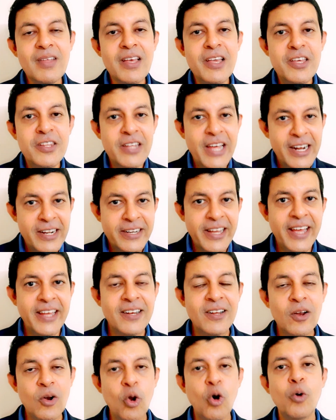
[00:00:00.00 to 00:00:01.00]
in the
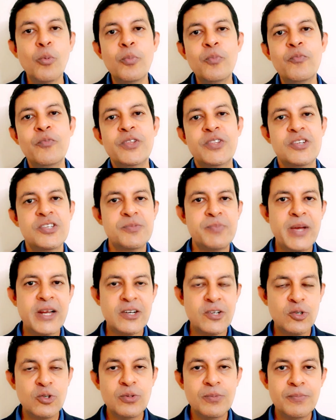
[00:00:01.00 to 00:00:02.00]
entire globe with
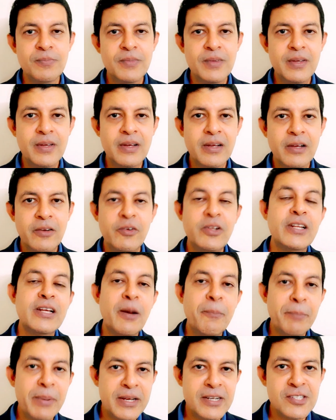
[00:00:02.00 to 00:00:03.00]
respect to, in
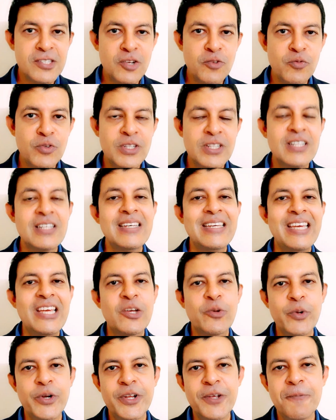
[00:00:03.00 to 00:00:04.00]
comparison with
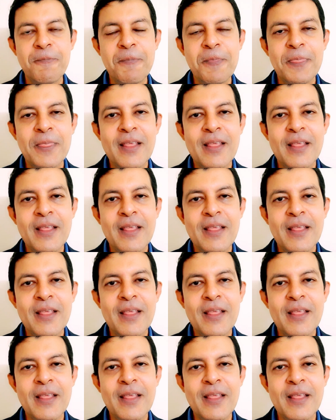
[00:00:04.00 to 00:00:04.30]
equity.